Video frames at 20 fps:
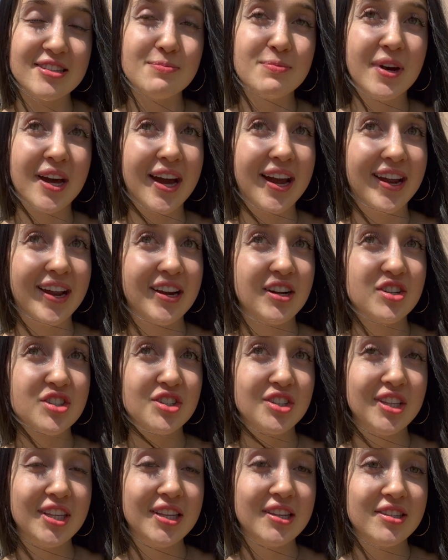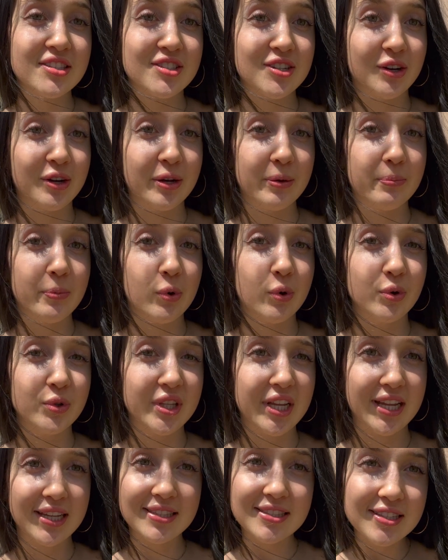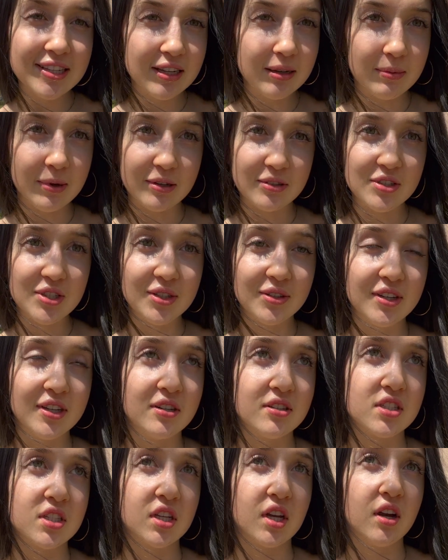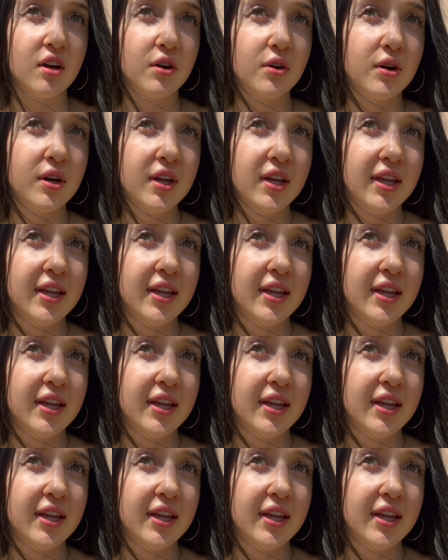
but I actually started pole dancing about 2 years ago.